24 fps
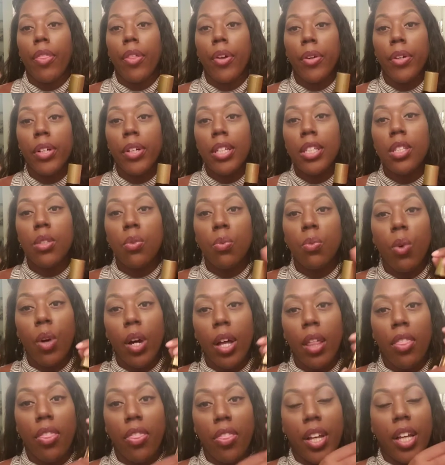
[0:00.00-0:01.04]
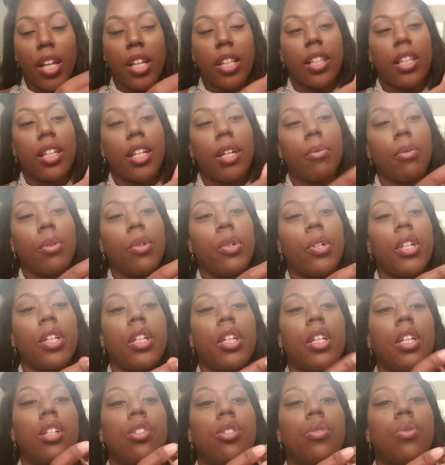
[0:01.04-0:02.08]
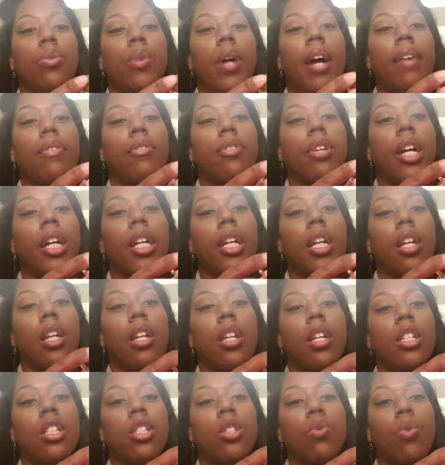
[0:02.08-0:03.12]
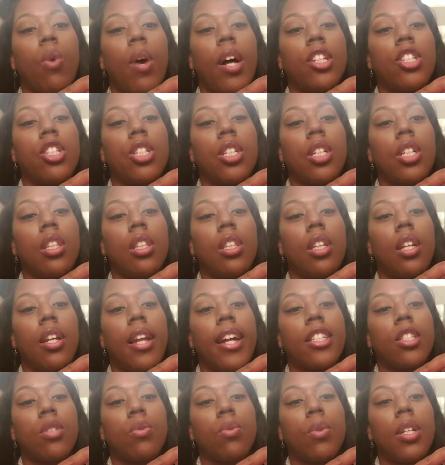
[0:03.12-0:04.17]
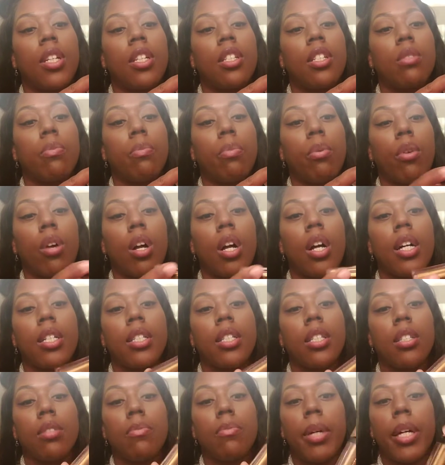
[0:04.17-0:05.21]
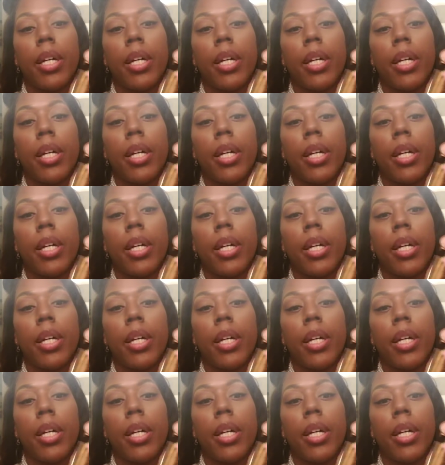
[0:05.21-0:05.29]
there is one thing that I'm going to get to after I get done swatching. The next one is Bronze